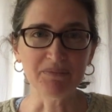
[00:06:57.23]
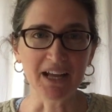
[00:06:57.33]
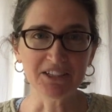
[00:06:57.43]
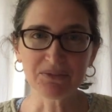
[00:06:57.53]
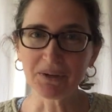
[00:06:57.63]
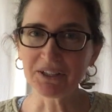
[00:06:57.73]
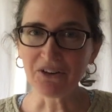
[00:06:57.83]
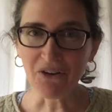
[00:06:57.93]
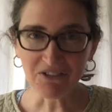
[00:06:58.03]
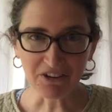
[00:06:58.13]
I just want to
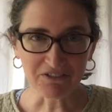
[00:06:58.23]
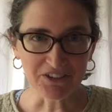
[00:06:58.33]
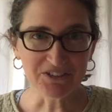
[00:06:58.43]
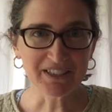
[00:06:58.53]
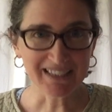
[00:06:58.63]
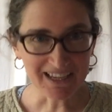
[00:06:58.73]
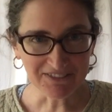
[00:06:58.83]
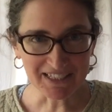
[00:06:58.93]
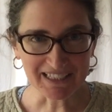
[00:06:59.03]
go over a few safety